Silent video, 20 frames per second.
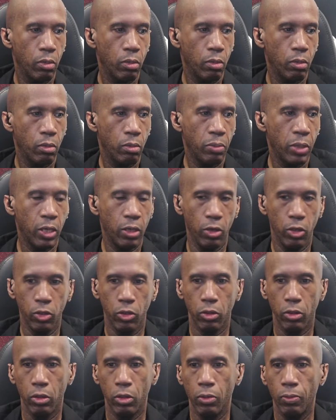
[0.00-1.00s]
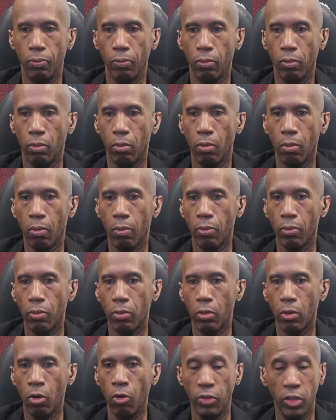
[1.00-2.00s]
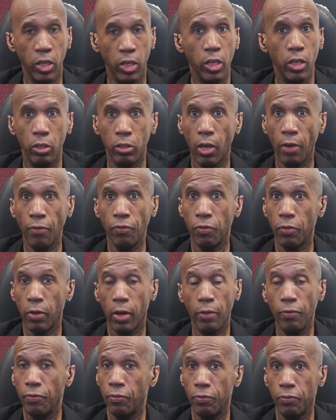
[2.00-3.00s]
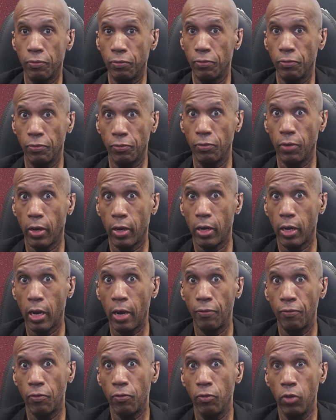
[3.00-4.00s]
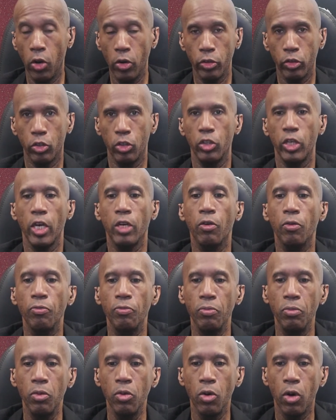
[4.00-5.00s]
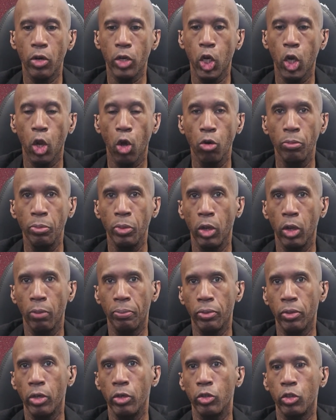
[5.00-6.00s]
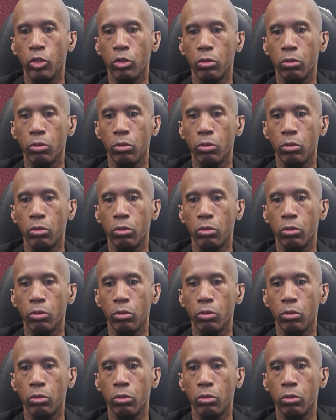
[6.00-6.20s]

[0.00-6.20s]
because over the years, I've learned to take a more global approach